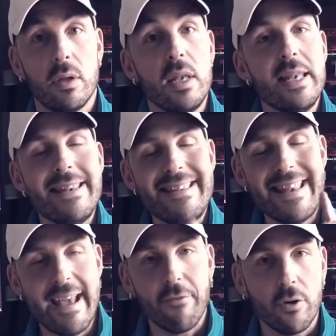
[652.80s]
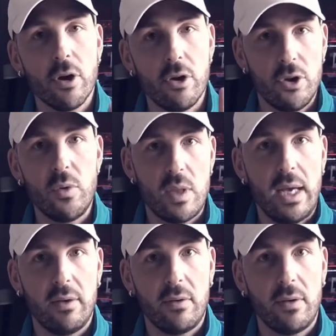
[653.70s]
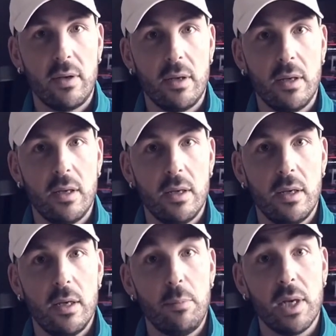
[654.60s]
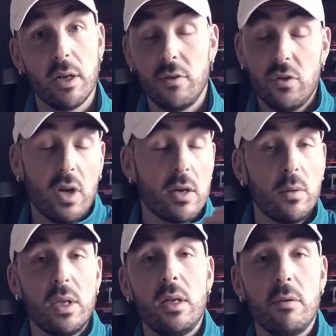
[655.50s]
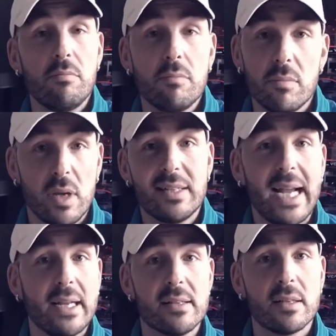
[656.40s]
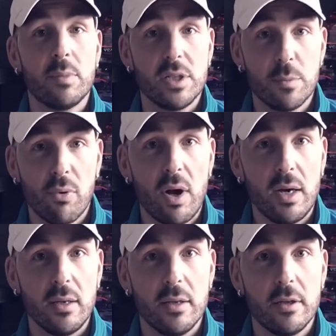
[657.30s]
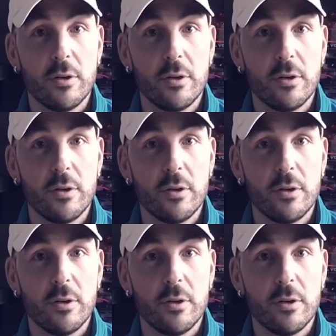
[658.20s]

Never do that. Because you're not only attacking somebody's pride,